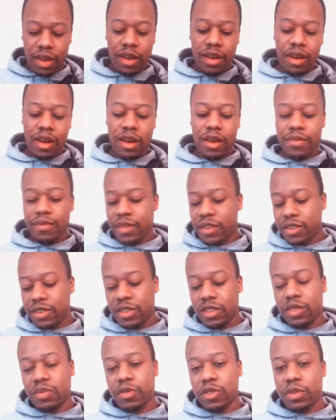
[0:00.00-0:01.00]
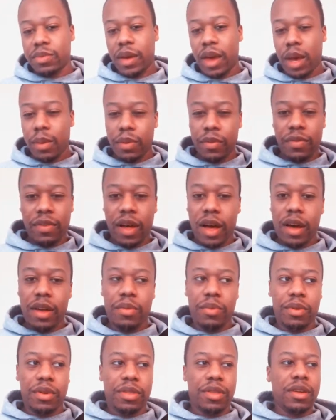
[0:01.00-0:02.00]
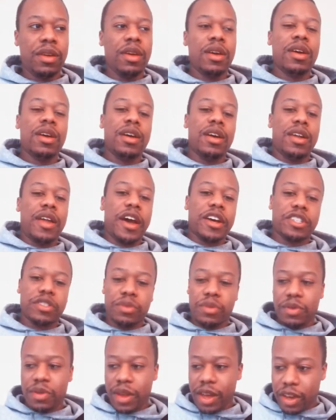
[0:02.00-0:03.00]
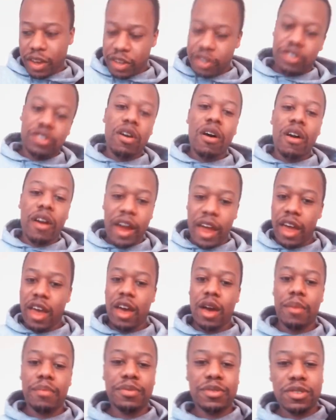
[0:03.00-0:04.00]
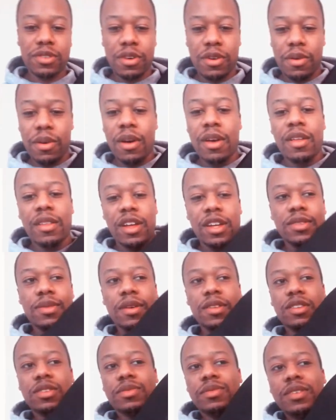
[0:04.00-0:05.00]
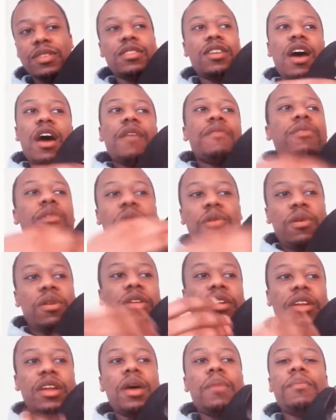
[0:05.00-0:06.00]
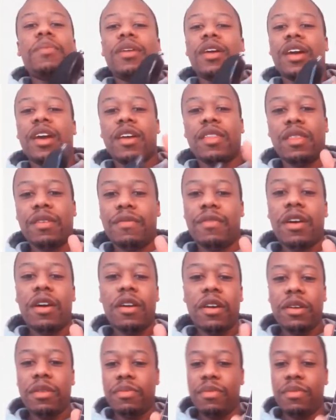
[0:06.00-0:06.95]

Um, this is supposed to be amplified with an actual like guitar amp. So that's why this one doesn't have the hole in it. But again, the very,